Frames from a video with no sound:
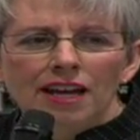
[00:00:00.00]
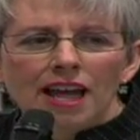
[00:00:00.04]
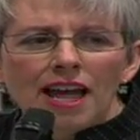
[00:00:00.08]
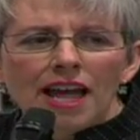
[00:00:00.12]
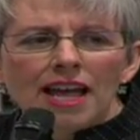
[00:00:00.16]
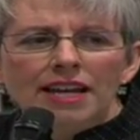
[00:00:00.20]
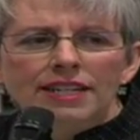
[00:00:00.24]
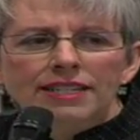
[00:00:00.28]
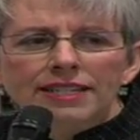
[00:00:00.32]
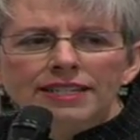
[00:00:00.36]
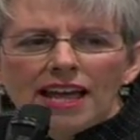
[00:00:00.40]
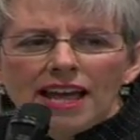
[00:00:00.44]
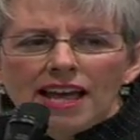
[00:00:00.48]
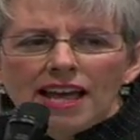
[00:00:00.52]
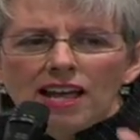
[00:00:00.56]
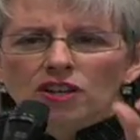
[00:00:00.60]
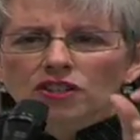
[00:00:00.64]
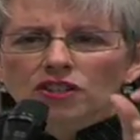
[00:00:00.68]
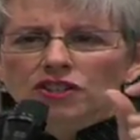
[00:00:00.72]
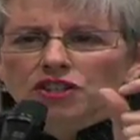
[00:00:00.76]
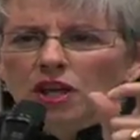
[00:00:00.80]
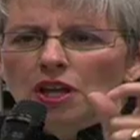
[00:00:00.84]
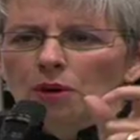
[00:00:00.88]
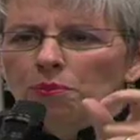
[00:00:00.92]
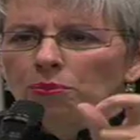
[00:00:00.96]
and
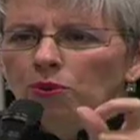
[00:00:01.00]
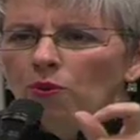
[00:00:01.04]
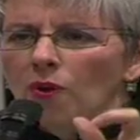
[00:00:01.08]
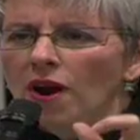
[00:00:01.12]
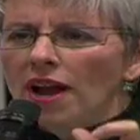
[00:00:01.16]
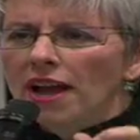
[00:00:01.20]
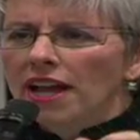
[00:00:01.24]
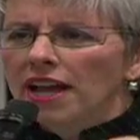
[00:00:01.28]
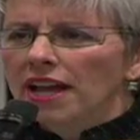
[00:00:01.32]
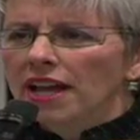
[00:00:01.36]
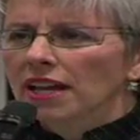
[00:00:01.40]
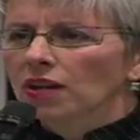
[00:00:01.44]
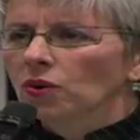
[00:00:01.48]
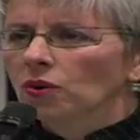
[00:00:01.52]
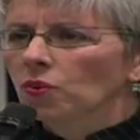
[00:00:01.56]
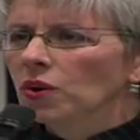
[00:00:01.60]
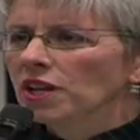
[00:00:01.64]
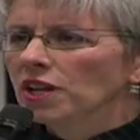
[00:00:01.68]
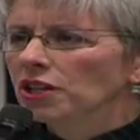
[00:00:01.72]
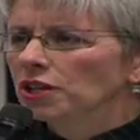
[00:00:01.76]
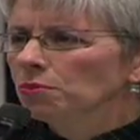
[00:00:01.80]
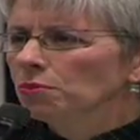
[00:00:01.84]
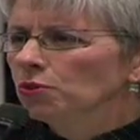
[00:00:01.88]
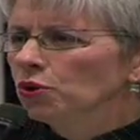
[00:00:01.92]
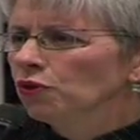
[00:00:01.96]
tells the brain when
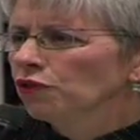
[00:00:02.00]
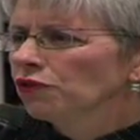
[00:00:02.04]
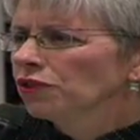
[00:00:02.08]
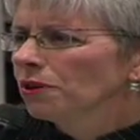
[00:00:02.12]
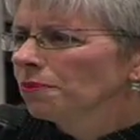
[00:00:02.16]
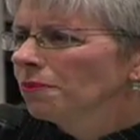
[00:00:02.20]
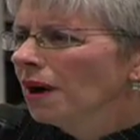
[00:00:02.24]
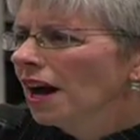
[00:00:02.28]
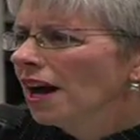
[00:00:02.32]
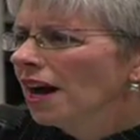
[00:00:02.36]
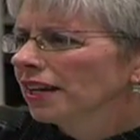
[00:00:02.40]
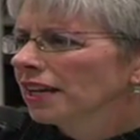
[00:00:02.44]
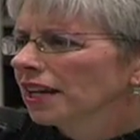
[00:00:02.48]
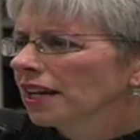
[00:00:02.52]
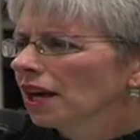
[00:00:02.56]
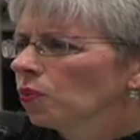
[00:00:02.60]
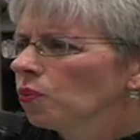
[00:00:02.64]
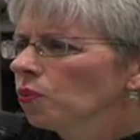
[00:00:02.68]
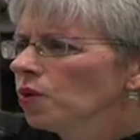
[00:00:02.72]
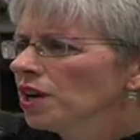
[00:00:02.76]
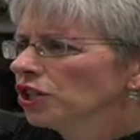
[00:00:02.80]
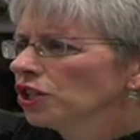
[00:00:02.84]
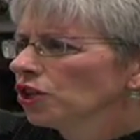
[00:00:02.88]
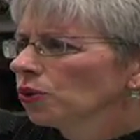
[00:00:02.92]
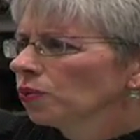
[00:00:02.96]
to move the body and
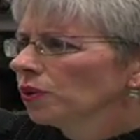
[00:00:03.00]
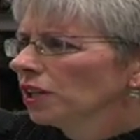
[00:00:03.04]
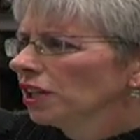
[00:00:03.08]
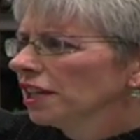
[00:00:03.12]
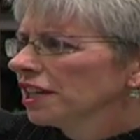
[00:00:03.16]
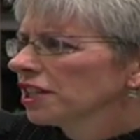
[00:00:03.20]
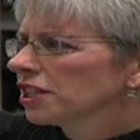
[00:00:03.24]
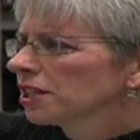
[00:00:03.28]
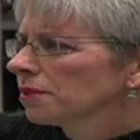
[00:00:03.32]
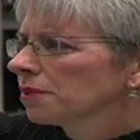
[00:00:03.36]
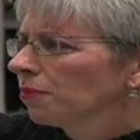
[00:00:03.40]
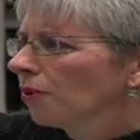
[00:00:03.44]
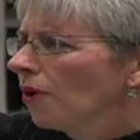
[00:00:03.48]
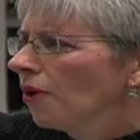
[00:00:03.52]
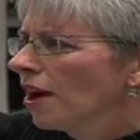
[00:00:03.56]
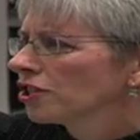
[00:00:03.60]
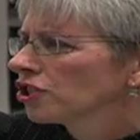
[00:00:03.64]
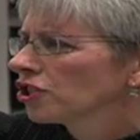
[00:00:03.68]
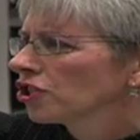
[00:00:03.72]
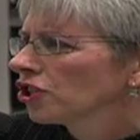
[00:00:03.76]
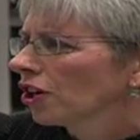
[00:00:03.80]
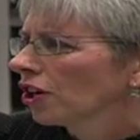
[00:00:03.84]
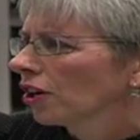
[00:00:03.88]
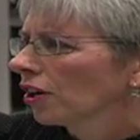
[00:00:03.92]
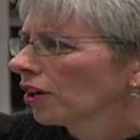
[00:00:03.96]
when to release
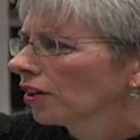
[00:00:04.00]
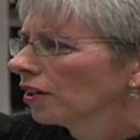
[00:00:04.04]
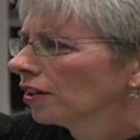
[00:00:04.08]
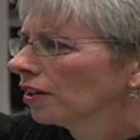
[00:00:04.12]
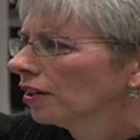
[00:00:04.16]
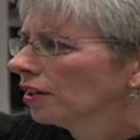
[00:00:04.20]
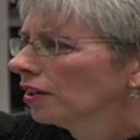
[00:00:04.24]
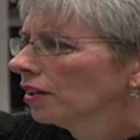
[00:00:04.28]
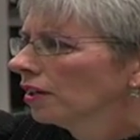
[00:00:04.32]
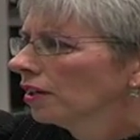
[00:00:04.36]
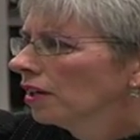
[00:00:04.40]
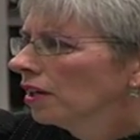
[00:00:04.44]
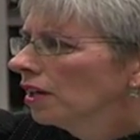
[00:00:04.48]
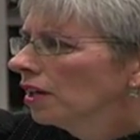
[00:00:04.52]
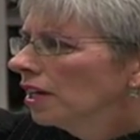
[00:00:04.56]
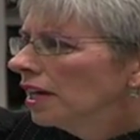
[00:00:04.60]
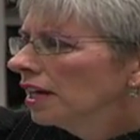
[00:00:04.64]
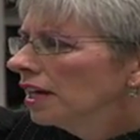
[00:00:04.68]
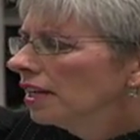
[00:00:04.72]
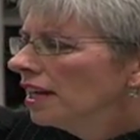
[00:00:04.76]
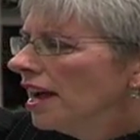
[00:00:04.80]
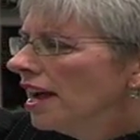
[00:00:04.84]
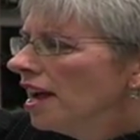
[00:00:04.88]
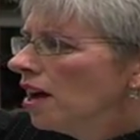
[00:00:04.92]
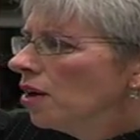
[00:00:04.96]
pressure.
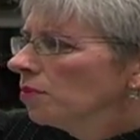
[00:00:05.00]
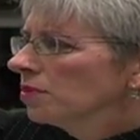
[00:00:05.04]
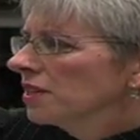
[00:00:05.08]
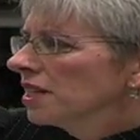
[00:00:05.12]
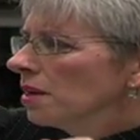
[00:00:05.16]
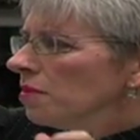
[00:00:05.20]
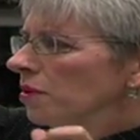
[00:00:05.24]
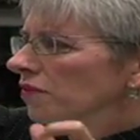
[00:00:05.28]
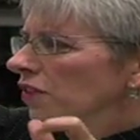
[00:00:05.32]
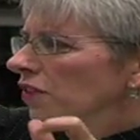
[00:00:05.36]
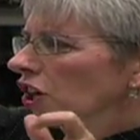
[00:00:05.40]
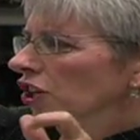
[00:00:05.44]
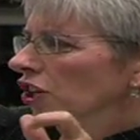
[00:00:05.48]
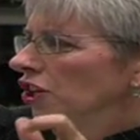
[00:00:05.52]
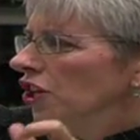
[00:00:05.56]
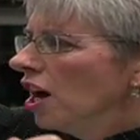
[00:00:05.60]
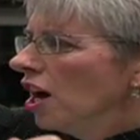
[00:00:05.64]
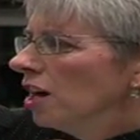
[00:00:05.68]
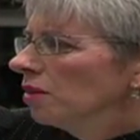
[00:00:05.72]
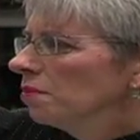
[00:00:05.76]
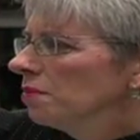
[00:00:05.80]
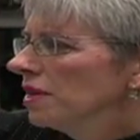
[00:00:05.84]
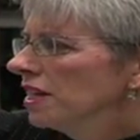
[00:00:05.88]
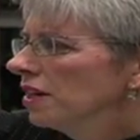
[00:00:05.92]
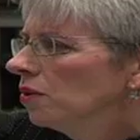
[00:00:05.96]
It helps some of our
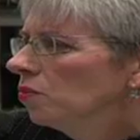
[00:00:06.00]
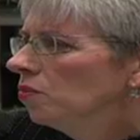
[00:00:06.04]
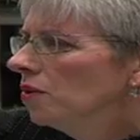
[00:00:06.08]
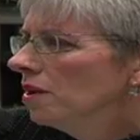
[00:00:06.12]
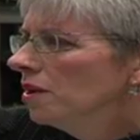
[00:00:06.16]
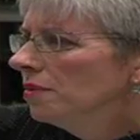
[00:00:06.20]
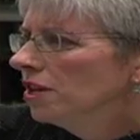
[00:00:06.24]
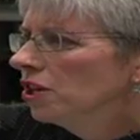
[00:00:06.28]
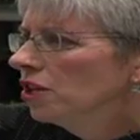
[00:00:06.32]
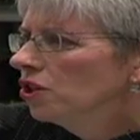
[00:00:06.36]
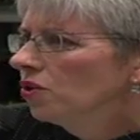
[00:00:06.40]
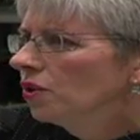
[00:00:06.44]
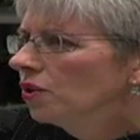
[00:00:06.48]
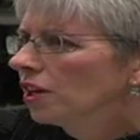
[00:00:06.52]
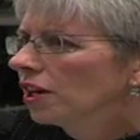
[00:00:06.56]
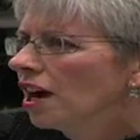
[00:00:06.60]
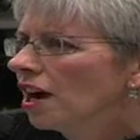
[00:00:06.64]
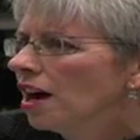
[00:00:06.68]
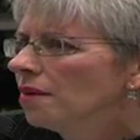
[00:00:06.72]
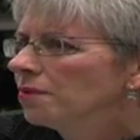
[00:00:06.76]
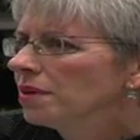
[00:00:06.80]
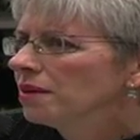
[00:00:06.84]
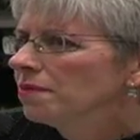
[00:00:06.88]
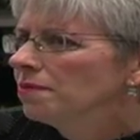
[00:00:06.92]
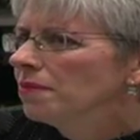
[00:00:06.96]
young men and women who are
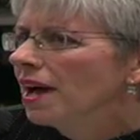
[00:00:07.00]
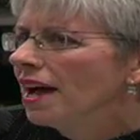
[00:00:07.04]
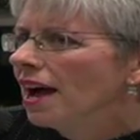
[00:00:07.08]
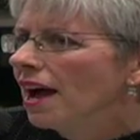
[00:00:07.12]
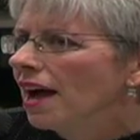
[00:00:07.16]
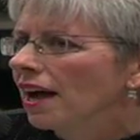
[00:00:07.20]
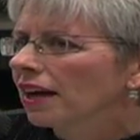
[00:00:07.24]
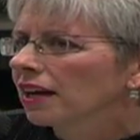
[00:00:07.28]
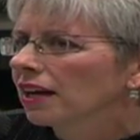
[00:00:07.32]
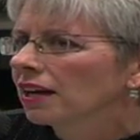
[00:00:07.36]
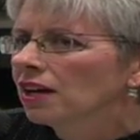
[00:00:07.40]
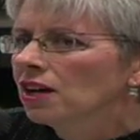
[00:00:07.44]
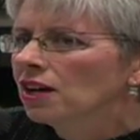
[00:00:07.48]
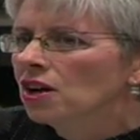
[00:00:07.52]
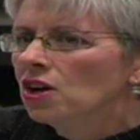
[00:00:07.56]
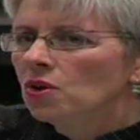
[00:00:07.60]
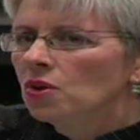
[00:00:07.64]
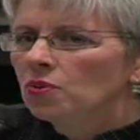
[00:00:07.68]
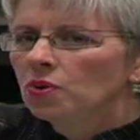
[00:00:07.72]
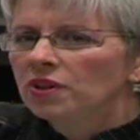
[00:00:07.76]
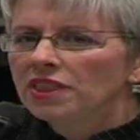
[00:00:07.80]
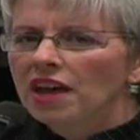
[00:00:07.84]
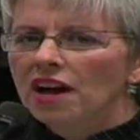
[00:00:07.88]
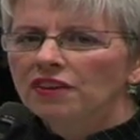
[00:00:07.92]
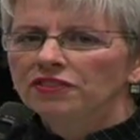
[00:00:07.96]
coming back
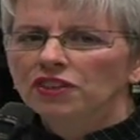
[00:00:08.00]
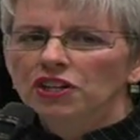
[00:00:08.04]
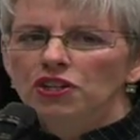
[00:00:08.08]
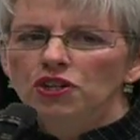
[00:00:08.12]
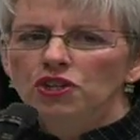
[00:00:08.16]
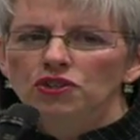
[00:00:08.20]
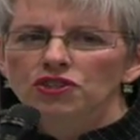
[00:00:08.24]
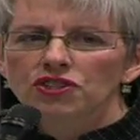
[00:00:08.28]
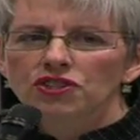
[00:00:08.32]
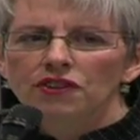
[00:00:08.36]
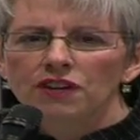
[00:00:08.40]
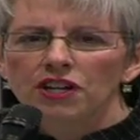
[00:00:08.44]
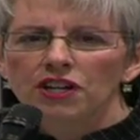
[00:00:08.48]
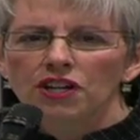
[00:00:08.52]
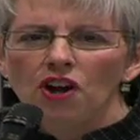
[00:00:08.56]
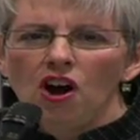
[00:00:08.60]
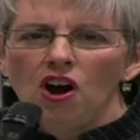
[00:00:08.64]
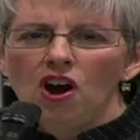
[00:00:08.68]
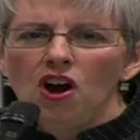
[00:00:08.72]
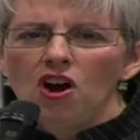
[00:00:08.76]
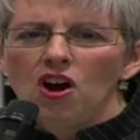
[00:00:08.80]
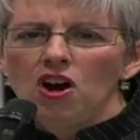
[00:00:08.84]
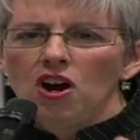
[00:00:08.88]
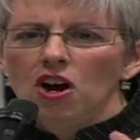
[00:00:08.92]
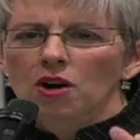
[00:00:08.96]
without the use of an
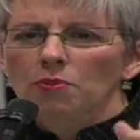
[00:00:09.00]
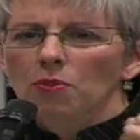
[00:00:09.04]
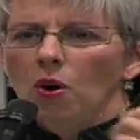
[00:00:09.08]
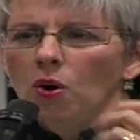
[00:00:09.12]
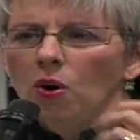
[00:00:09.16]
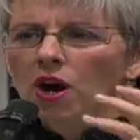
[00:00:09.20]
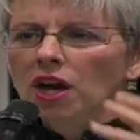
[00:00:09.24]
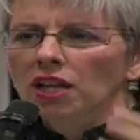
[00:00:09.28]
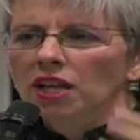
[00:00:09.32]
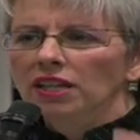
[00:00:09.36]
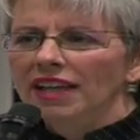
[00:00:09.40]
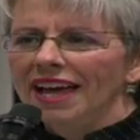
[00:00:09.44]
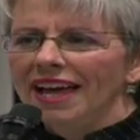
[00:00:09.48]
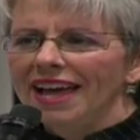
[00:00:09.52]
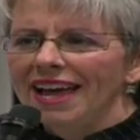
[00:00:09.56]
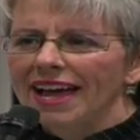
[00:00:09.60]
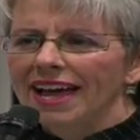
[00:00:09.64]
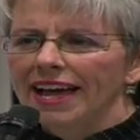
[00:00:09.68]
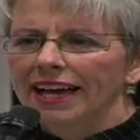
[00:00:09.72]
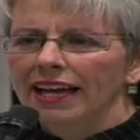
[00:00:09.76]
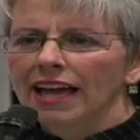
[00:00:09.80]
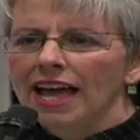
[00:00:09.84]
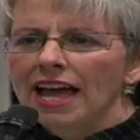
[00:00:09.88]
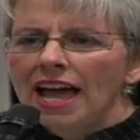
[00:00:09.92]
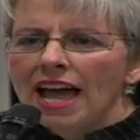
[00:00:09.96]
arm or a
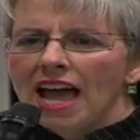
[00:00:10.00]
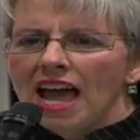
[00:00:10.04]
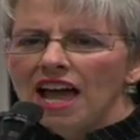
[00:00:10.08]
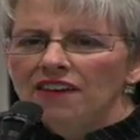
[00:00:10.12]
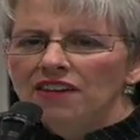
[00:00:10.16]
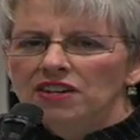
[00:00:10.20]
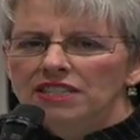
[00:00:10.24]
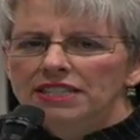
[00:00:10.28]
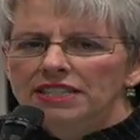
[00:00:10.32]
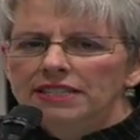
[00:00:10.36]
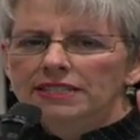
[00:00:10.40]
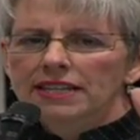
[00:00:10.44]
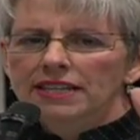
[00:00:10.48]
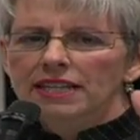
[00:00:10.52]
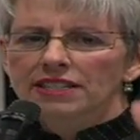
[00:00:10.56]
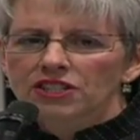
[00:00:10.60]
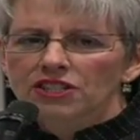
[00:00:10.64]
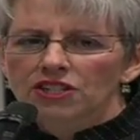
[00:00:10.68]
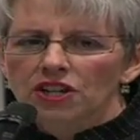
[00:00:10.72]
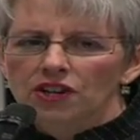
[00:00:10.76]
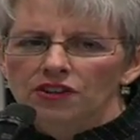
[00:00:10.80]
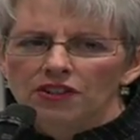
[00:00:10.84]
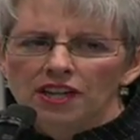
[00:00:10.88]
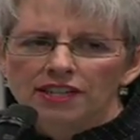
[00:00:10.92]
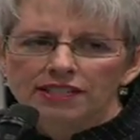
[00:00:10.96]
leg have a
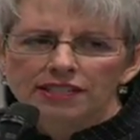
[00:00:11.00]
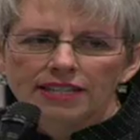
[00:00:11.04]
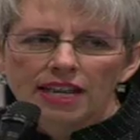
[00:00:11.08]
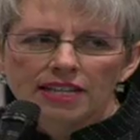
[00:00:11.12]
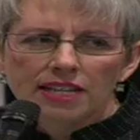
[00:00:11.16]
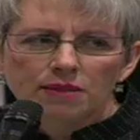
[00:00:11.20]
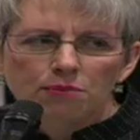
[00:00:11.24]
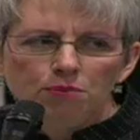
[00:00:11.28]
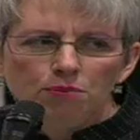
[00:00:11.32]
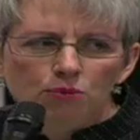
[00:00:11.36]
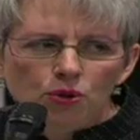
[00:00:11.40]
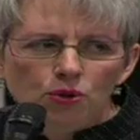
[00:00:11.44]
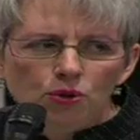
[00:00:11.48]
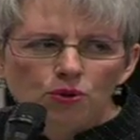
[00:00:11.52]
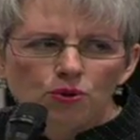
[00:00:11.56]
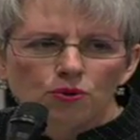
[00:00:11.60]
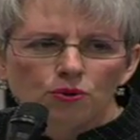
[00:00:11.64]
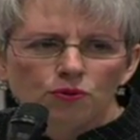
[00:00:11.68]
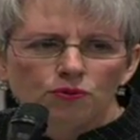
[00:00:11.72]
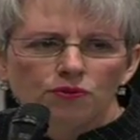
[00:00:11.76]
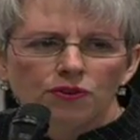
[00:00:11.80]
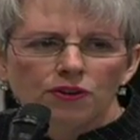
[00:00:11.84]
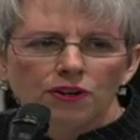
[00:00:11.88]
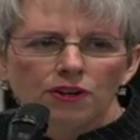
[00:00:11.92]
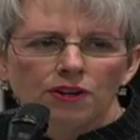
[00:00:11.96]
sensor that says
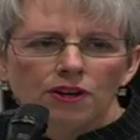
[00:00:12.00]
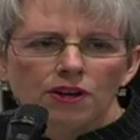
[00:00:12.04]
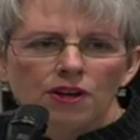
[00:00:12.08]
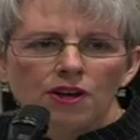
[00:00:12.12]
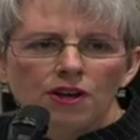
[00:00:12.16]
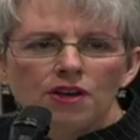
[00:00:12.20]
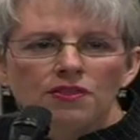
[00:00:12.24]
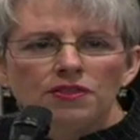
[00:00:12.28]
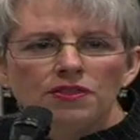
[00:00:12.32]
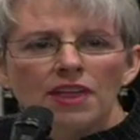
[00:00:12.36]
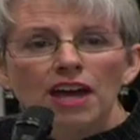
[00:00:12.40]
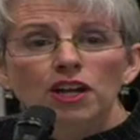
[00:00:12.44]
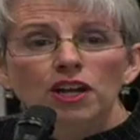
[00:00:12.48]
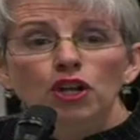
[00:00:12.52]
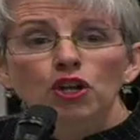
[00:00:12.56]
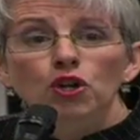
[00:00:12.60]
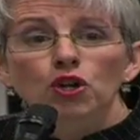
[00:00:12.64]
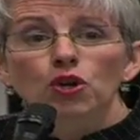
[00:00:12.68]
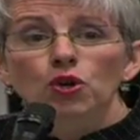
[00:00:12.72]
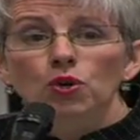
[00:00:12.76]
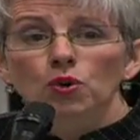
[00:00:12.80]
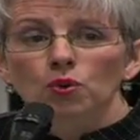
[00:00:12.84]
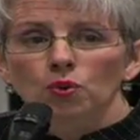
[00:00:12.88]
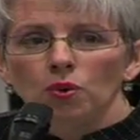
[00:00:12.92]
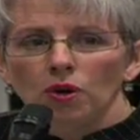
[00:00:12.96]
move, that
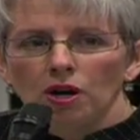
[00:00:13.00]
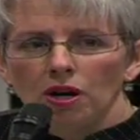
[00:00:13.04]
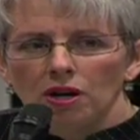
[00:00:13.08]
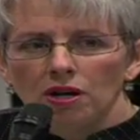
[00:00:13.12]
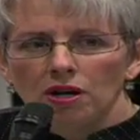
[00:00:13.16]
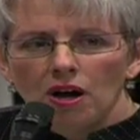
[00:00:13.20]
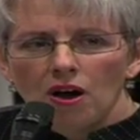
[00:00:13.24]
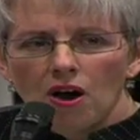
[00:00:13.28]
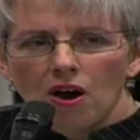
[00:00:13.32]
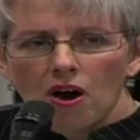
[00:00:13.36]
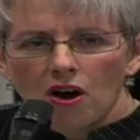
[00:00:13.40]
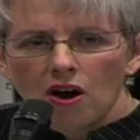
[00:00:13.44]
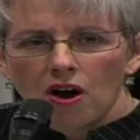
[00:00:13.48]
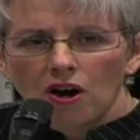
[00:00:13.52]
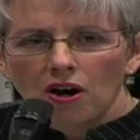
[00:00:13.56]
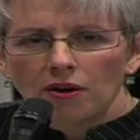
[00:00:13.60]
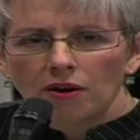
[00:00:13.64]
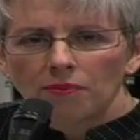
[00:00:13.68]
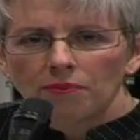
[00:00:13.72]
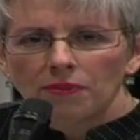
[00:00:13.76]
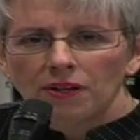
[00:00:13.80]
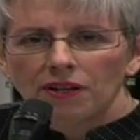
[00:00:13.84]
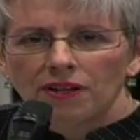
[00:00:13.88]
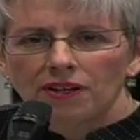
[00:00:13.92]
new arm.